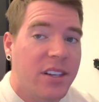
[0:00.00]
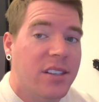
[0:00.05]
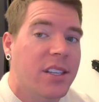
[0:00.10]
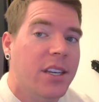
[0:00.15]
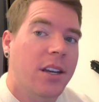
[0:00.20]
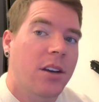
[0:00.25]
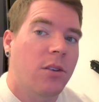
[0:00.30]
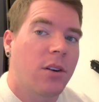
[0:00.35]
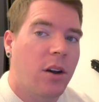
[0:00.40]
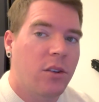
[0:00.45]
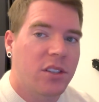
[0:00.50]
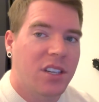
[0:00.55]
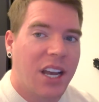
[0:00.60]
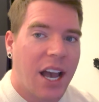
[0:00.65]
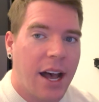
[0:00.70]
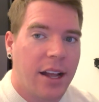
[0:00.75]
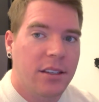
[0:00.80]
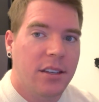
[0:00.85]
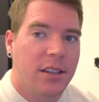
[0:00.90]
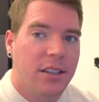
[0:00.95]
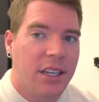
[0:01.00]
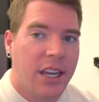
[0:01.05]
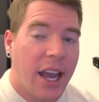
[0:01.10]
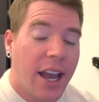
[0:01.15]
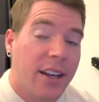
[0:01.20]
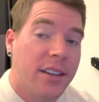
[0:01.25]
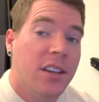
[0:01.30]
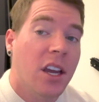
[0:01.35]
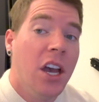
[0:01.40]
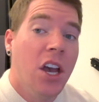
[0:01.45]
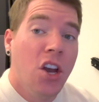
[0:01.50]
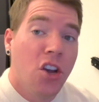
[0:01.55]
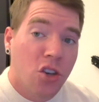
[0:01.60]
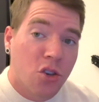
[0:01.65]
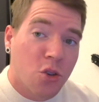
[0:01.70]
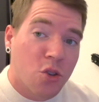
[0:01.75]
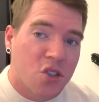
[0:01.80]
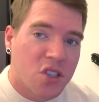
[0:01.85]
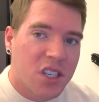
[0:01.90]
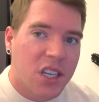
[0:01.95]
stick around here until the end
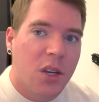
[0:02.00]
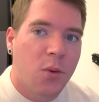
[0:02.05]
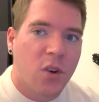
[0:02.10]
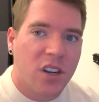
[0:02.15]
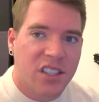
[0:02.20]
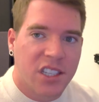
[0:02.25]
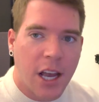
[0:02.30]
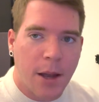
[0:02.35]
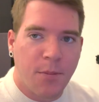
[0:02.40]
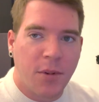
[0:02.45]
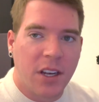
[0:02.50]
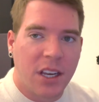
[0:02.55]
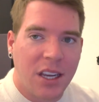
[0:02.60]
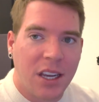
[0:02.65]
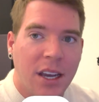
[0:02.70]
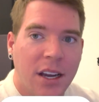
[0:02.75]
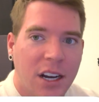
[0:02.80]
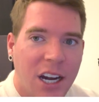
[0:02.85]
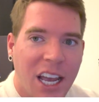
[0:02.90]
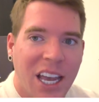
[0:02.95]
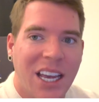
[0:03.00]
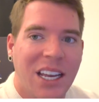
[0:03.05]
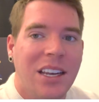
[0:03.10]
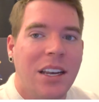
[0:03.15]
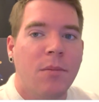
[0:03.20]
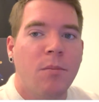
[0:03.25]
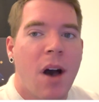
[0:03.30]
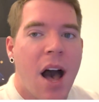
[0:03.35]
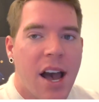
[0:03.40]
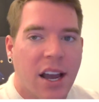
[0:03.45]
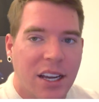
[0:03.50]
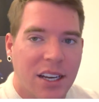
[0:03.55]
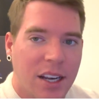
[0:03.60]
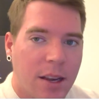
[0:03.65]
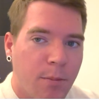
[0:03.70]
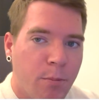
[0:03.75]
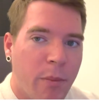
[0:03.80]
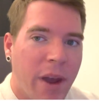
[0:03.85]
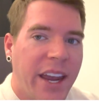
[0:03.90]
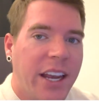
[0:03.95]
to see what's happening here in the market,
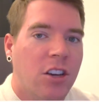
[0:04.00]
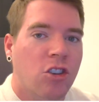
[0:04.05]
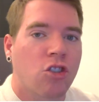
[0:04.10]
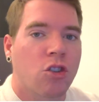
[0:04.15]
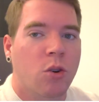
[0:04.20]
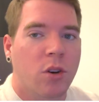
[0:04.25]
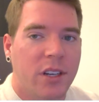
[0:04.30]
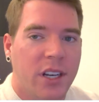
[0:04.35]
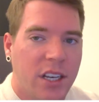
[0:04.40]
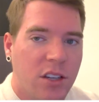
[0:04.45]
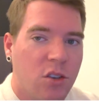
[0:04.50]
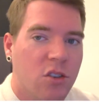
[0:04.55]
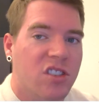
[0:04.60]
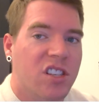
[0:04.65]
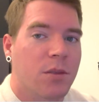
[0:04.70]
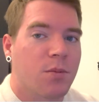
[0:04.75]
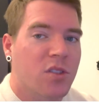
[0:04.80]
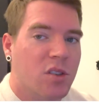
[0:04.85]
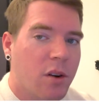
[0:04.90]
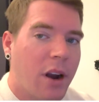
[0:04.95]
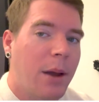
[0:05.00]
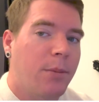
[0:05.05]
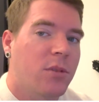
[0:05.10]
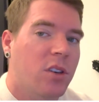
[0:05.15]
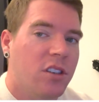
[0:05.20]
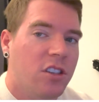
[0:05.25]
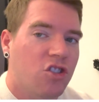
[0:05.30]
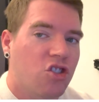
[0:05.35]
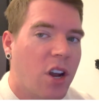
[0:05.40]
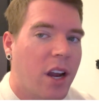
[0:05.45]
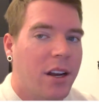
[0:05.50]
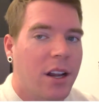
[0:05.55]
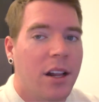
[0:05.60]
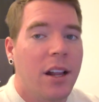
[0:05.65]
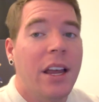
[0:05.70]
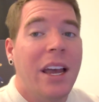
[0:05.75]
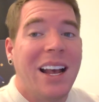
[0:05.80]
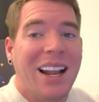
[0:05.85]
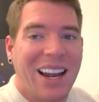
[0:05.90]
and make sure that you subscribe to the channel,